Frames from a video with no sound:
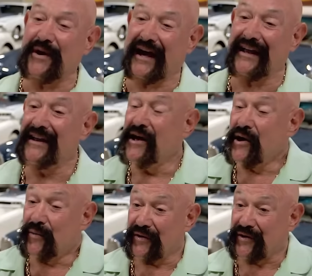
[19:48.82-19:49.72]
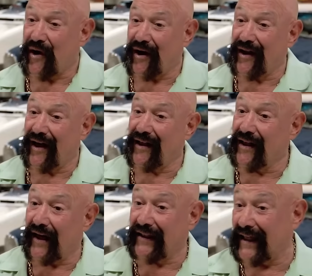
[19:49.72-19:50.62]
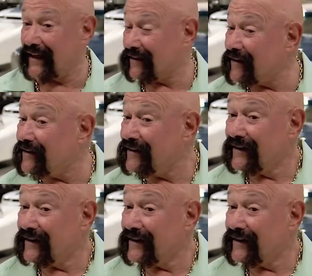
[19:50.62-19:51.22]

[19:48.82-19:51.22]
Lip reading: weekend with Carlisle at Lakeland.